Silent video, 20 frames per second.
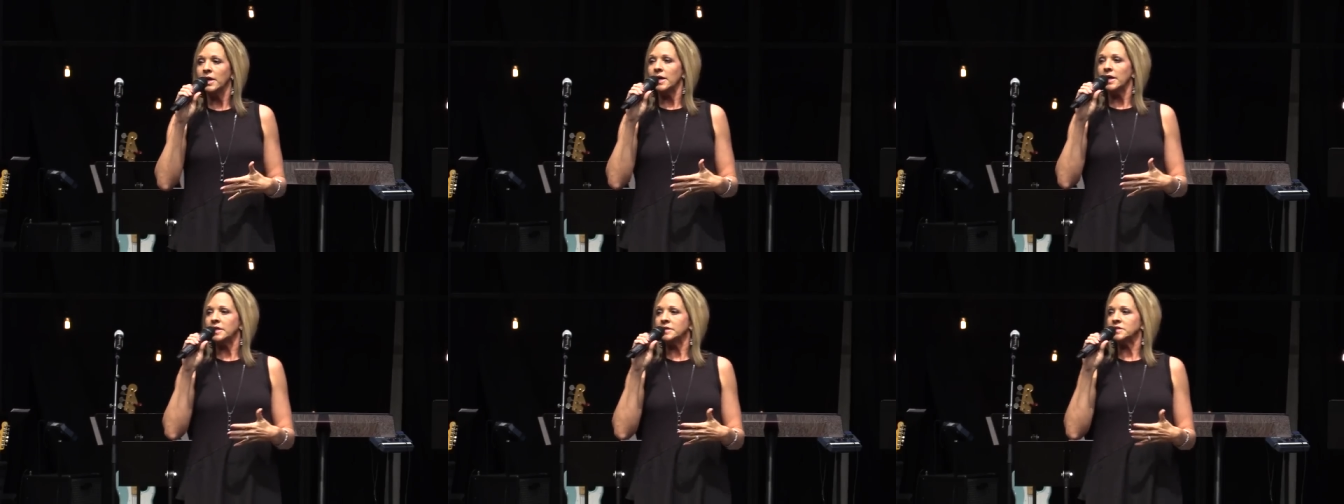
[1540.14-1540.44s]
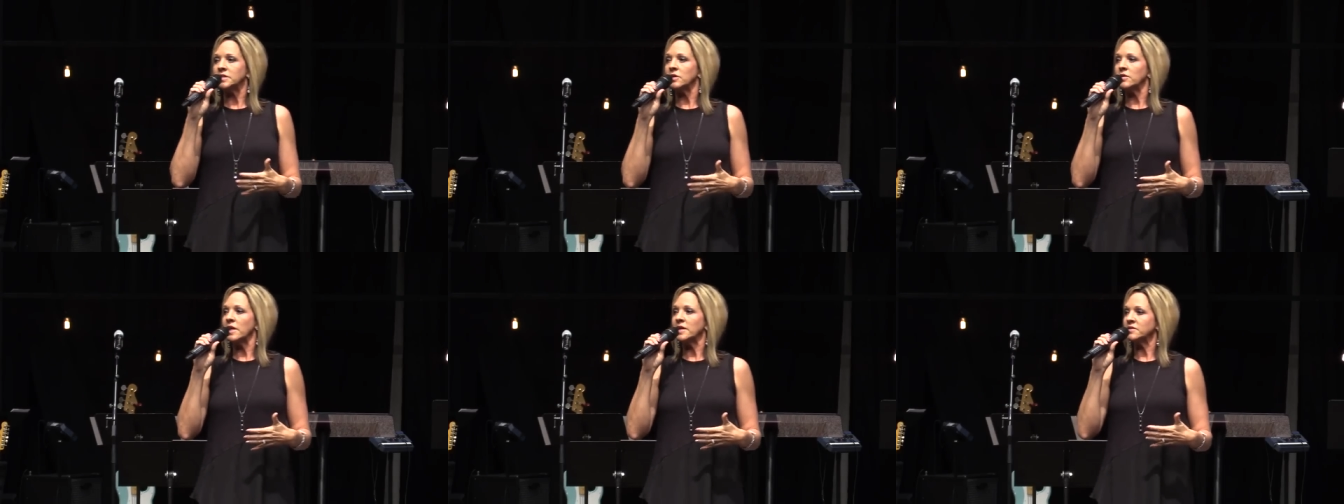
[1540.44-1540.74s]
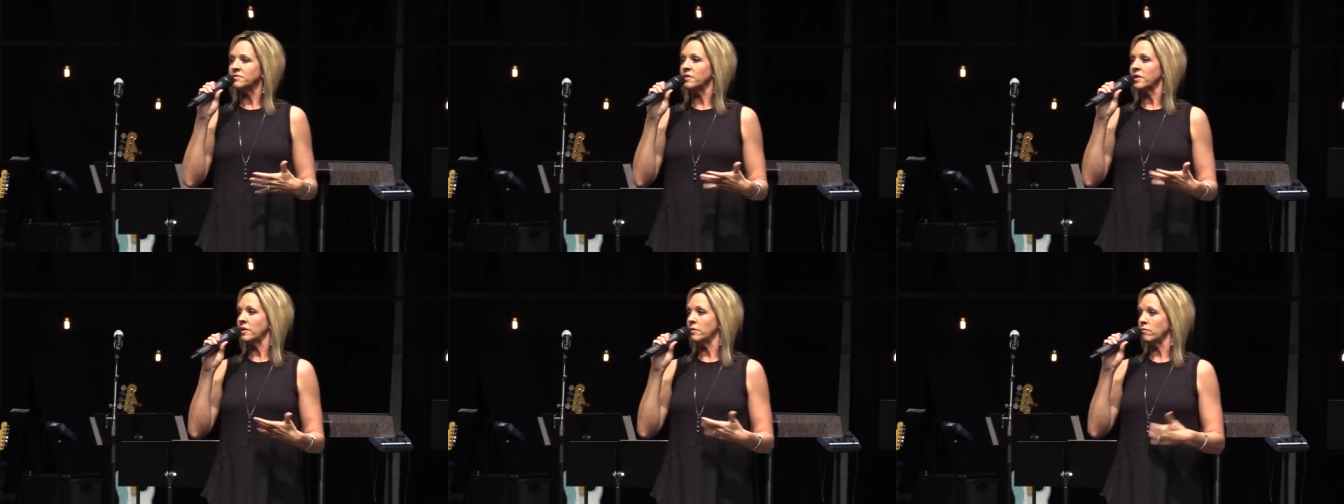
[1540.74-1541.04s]
And so
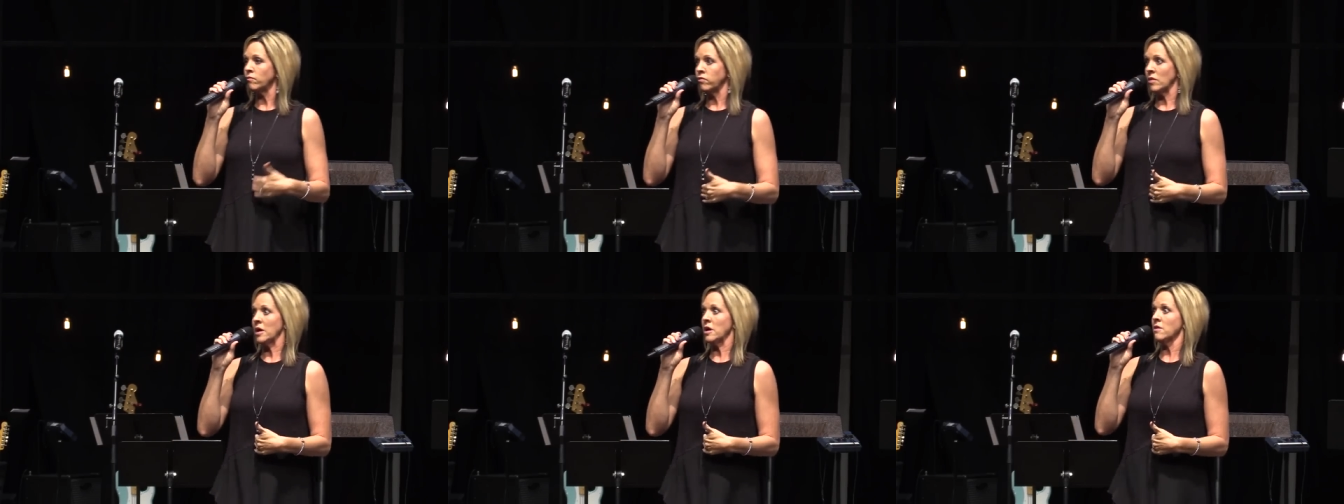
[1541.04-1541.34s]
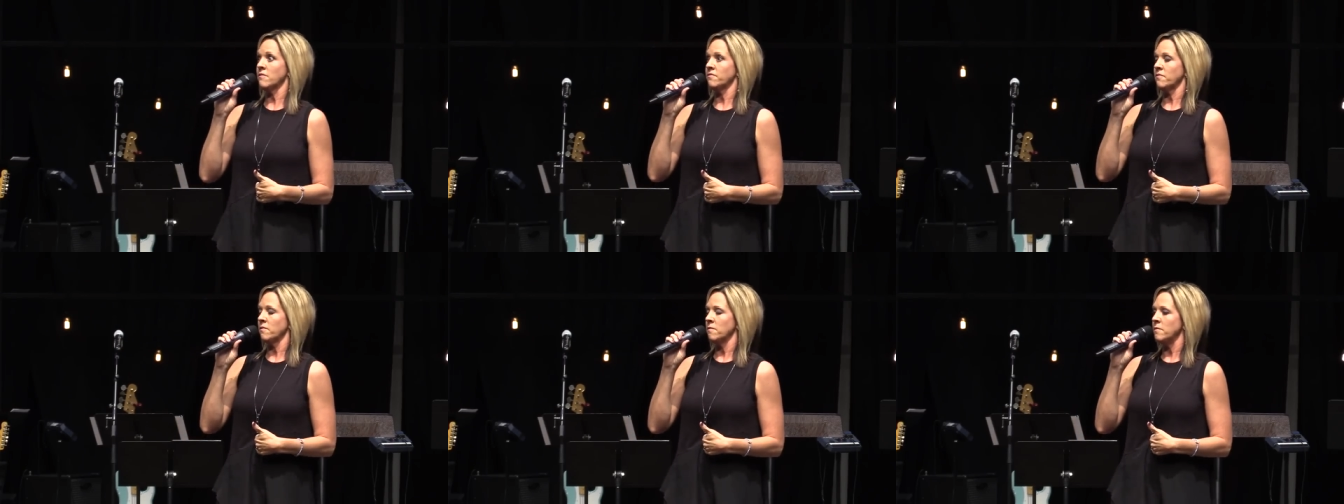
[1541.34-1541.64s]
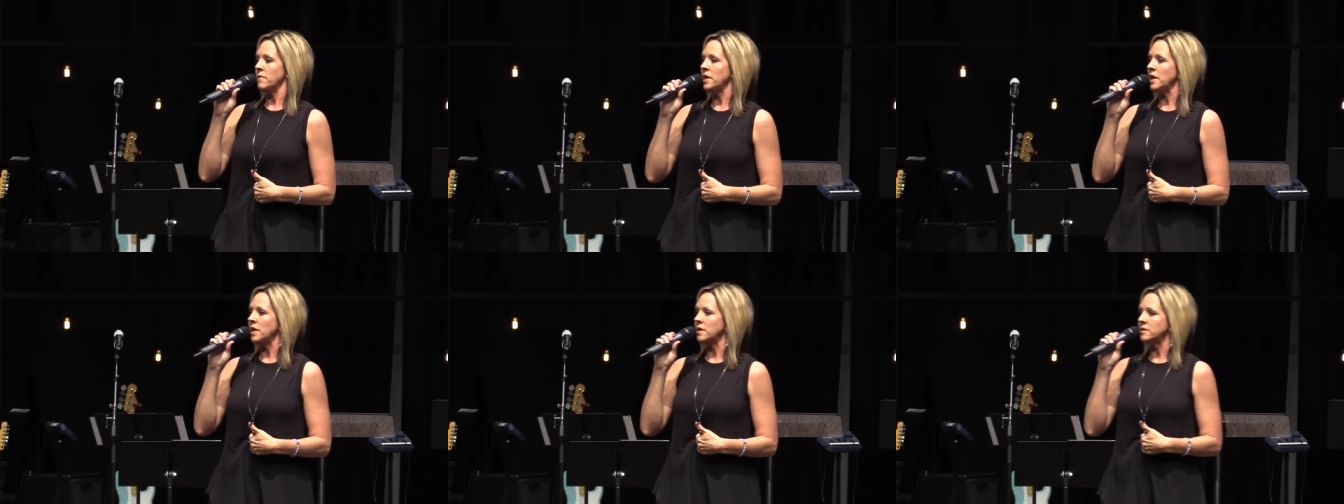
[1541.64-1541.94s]
that's very rare for
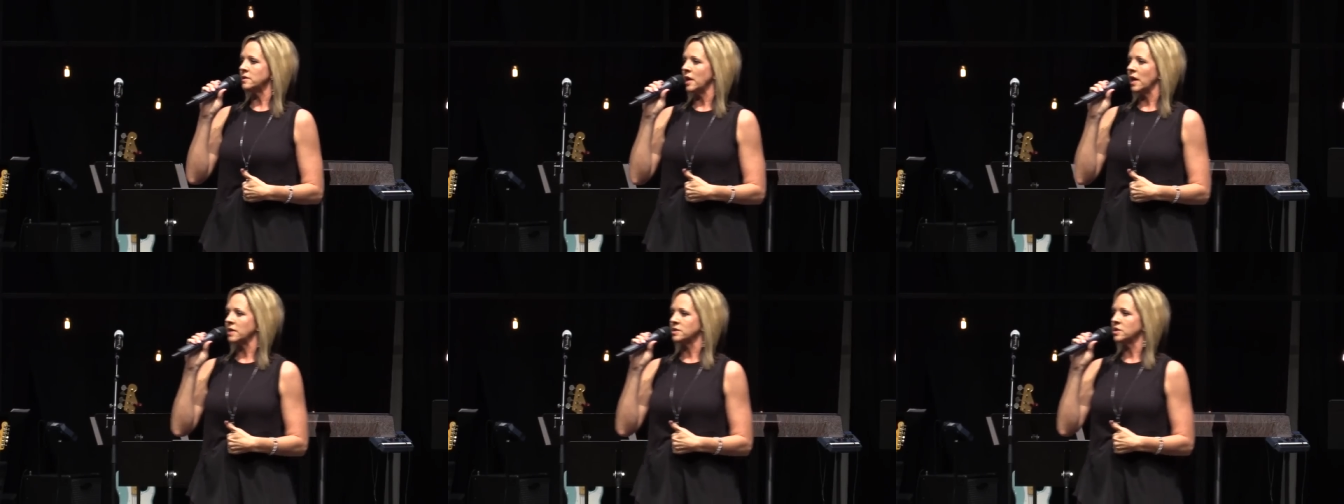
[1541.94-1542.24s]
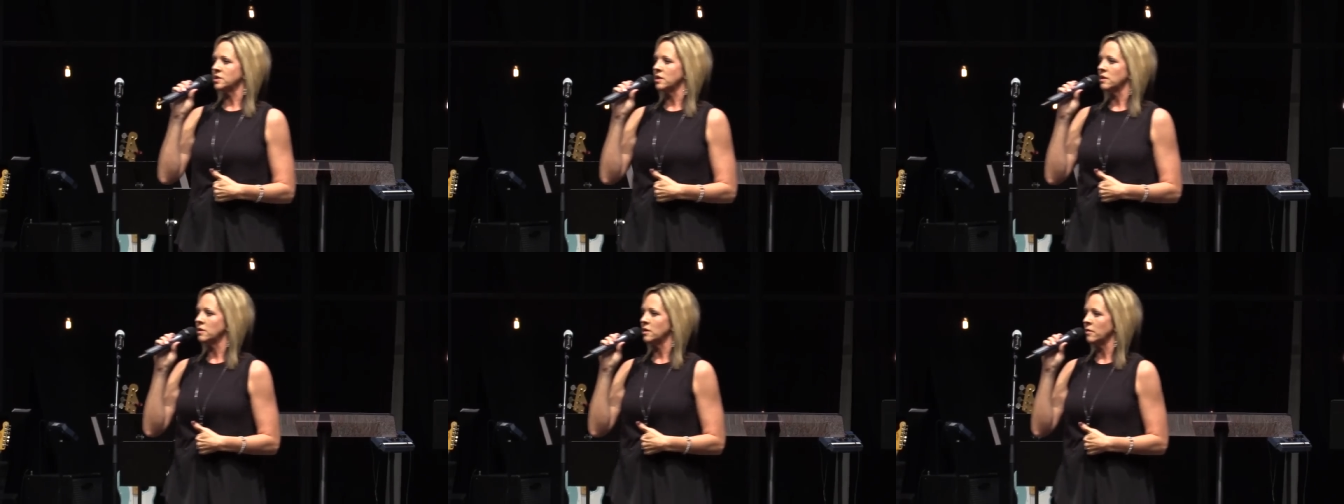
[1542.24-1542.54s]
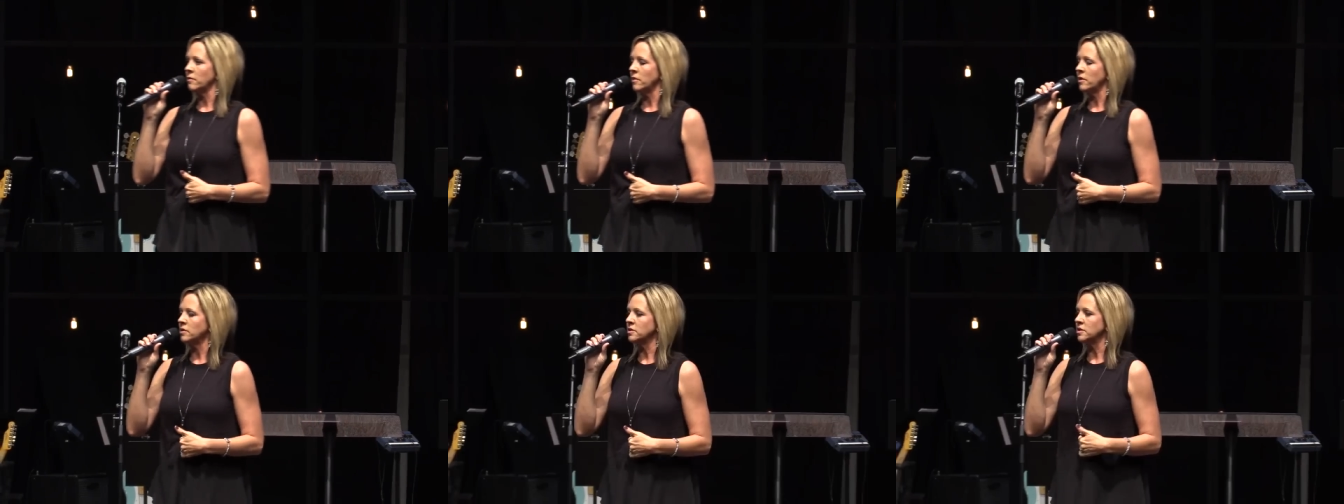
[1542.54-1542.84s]
me to actually go to the
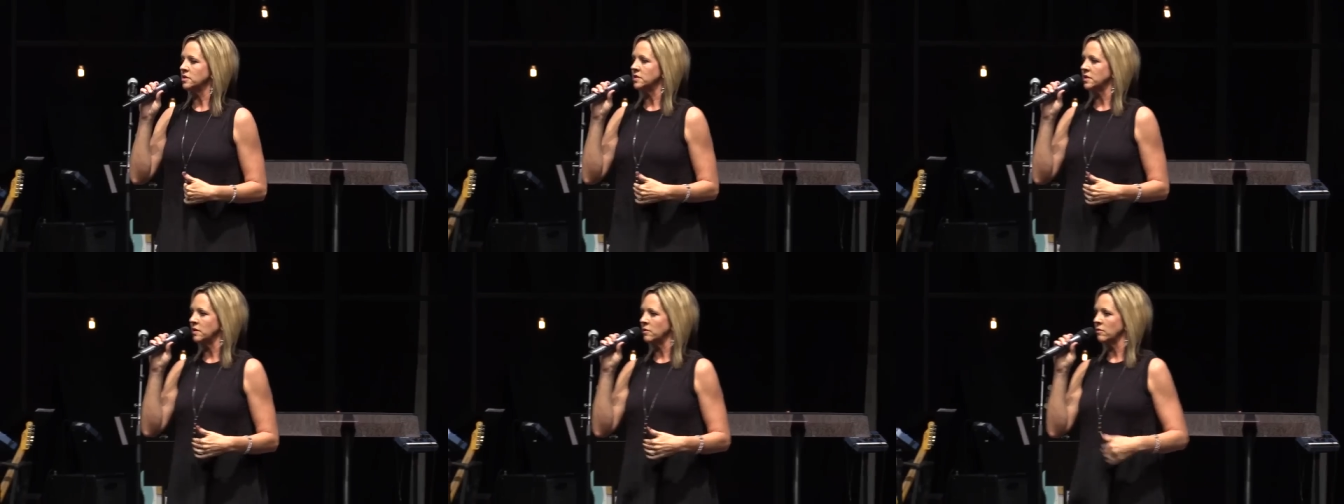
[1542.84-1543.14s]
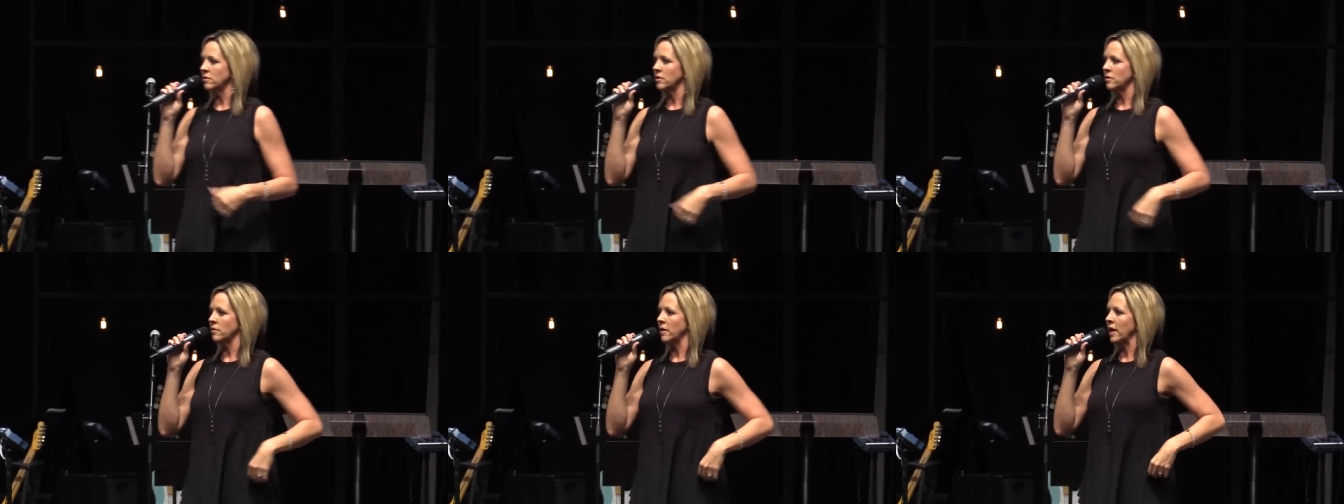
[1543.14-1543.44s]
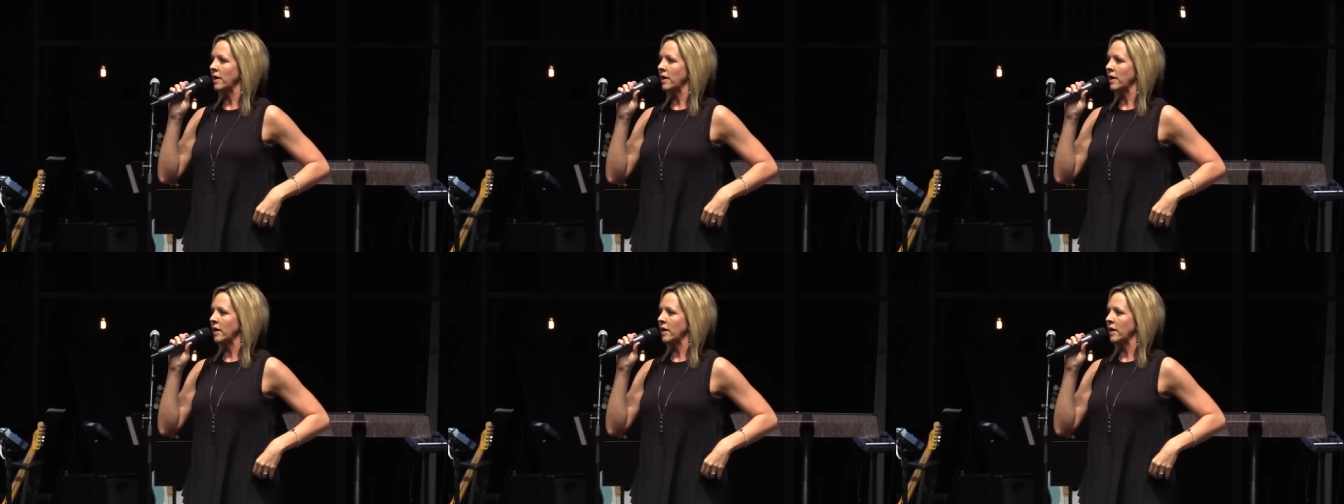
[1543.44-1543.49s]
emergency room.